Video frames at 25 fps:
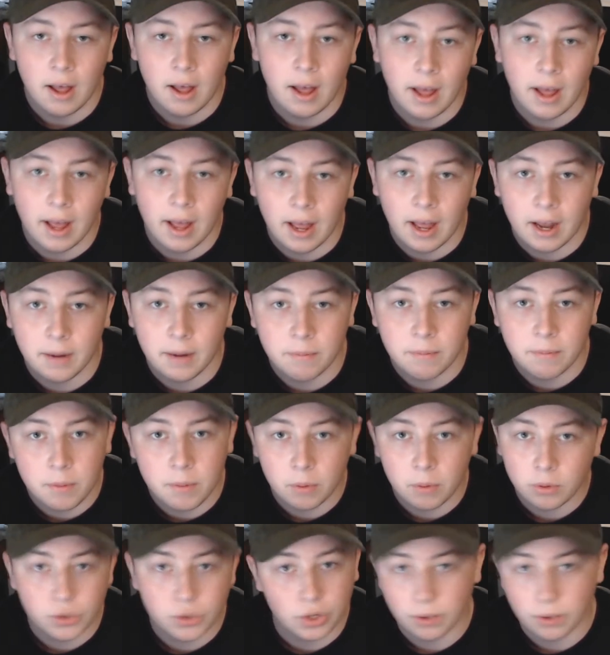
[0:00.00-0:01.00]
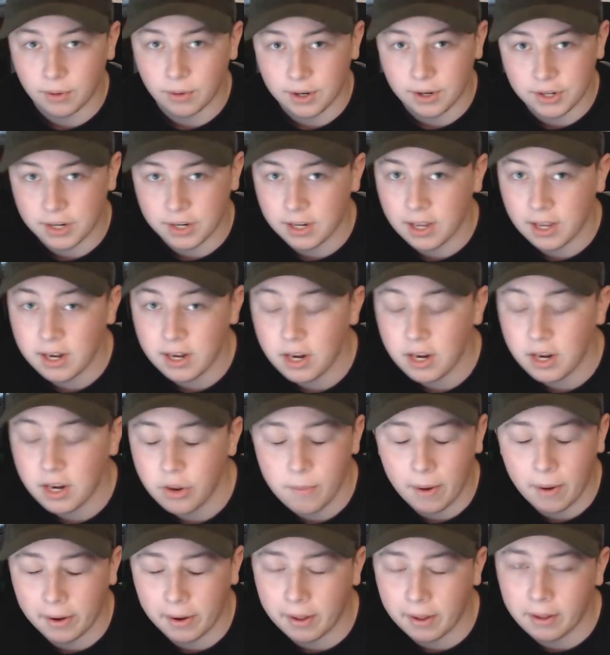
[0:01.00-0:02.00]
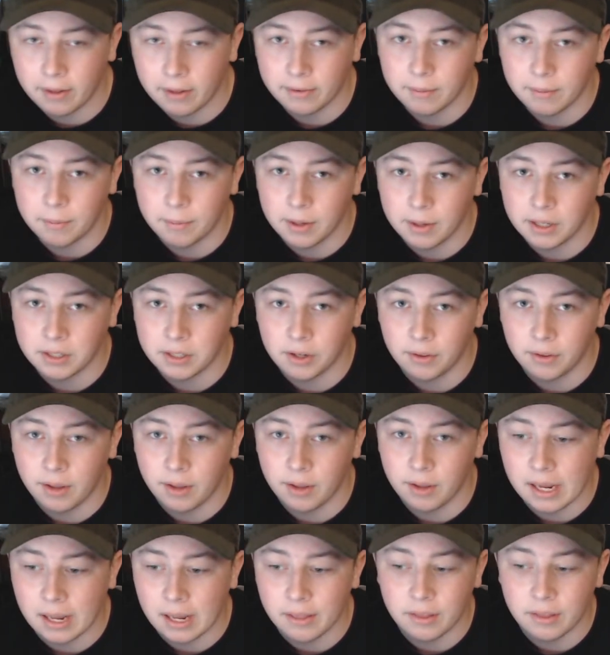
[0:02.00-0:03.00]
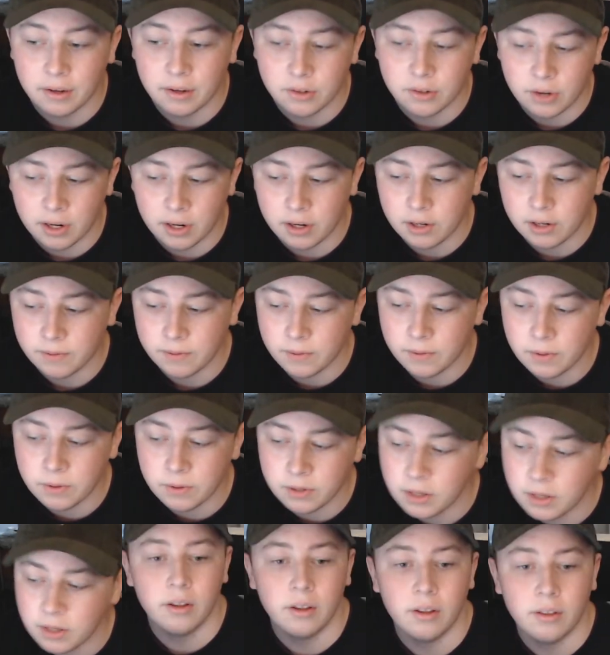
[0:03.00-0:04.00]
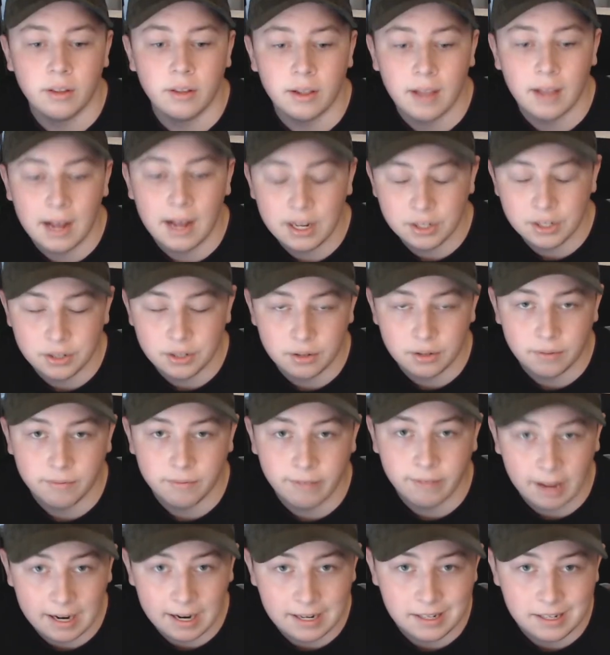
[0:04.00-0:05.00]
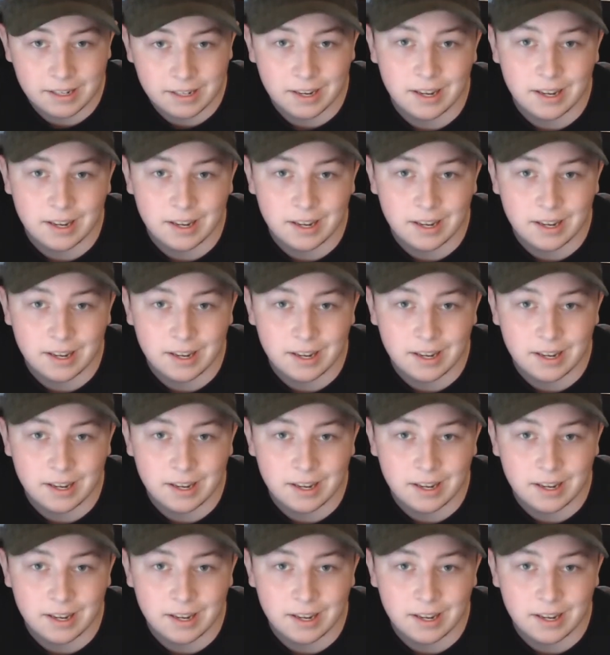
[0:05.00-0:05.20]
and people start rushing in, and you might can get some picks on that and then try to defuse. The last phase